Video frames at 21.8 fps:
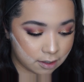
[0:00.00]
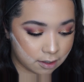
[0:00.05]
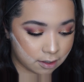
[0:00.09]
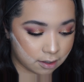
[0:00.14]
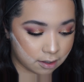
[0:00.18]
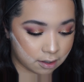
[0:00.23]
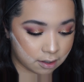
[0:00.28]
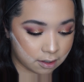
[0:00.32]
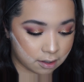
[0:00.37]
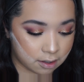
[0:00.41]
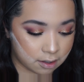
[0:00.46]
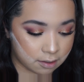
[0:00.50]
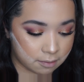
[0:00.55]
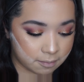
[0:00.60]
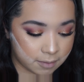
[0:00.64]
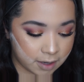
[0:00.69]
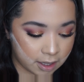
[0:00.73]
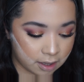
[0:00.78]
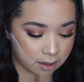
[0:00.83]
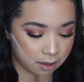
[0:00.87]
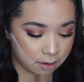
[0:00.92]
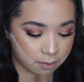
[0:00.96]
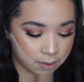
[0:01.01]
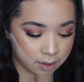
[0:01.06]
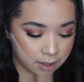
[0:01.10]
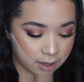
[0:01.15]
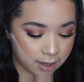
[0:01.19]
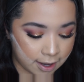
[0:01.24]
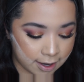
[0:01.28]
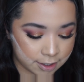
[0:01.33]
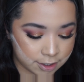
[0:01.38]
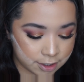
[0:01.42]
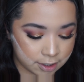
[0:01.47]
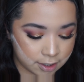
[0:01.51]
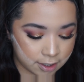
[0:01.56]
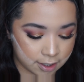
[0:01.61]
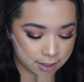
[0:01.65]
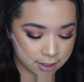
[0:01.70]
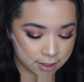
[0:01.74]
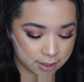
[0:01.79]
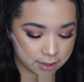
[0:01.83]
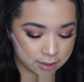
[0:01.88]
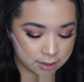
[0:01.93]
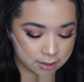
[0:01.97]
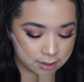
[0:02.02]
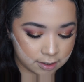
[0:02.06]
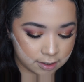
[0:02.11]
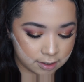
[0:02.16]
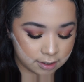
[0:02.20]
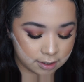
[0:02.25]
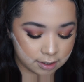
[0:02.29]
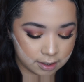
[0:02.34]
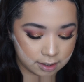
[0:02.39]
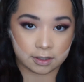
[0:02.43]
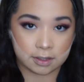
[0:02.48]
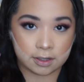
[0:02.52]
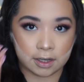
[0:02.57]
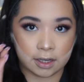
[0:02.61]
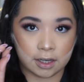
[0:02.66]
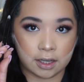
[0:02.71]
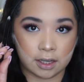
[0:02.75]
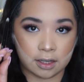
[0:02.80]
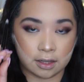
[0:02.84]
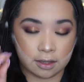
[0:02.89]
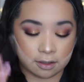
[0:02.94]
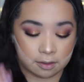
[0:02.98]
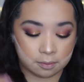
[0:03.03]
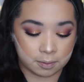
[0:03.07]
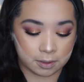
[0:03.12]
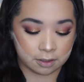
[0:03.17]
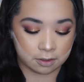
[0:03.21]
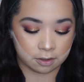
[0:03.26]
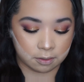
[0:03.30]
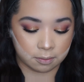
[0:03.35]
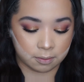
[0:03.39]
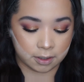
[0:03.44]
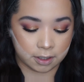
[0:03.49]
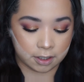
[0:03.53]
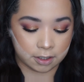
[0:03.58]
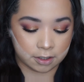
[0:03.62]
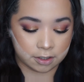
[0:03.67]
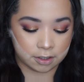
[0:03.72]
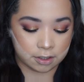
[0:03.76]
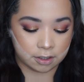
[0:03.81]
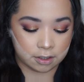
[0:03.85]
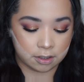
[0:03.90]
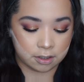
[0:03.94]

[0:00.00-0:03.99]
on my lower lash line. Take this pencil brush